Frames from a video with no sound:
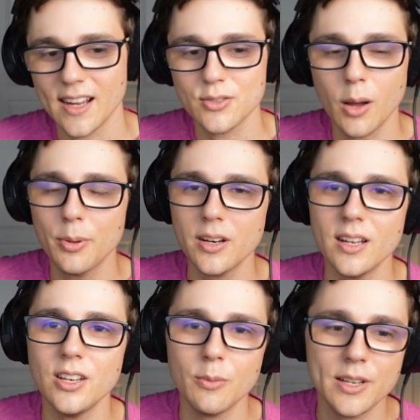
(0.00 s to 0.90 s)
So I'll put it
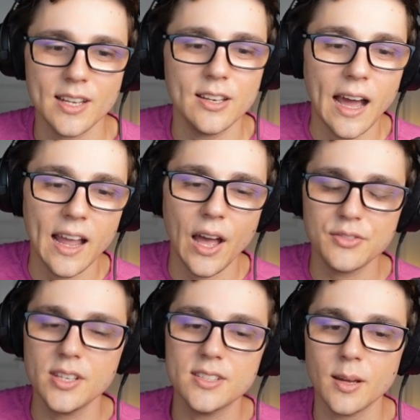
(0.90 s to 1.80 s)
in here because I have
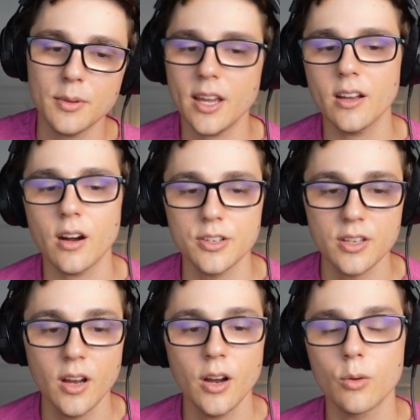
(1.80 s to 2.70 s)
seen some Gengars
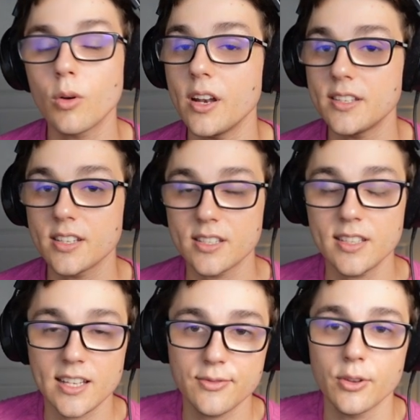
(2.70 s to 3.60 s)
run it
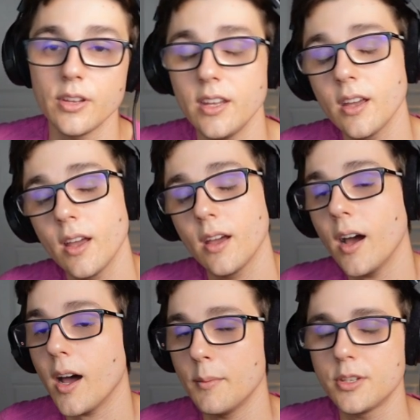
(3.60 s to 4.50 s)
successfully
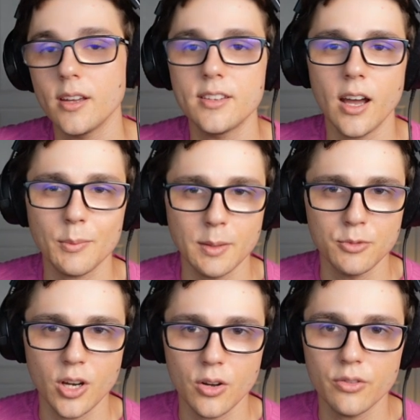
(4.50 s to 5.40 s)
to help them
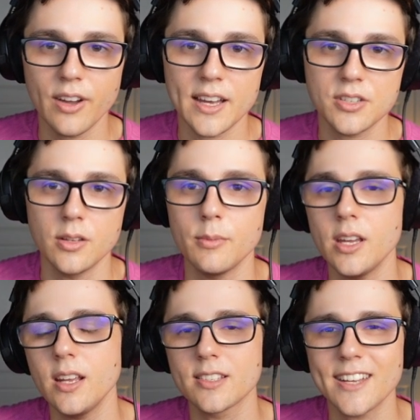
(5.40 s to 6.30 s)
jungle faster in the
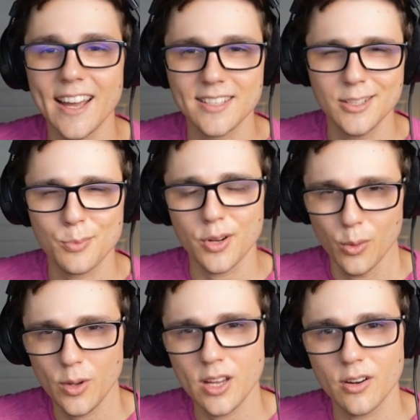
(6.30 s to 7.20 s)
beginning because Ghastly's pretty
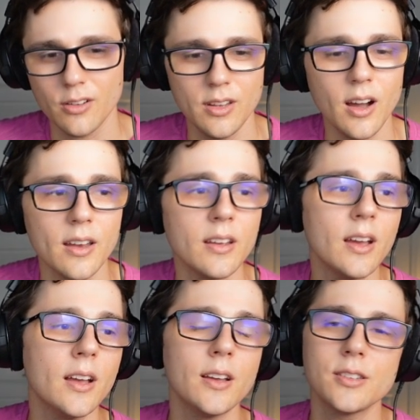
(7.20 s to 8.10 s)
weak early on.
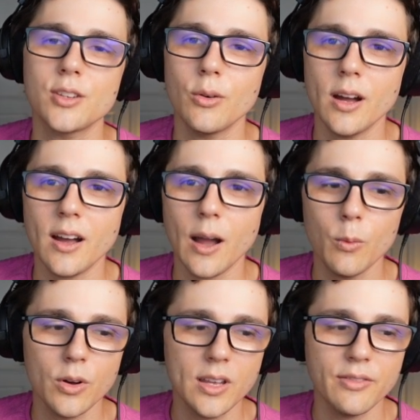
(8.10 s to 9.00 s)
So I
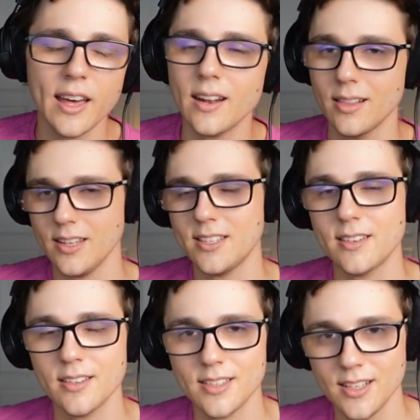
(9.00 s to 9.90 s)
will give that at least
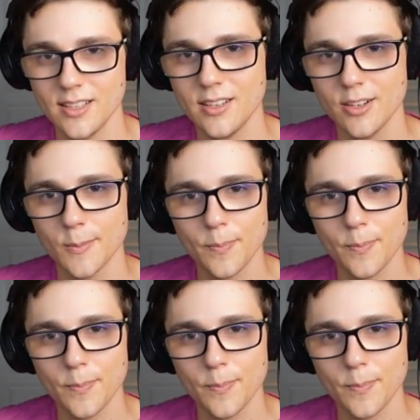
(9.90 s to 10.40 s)
C tier.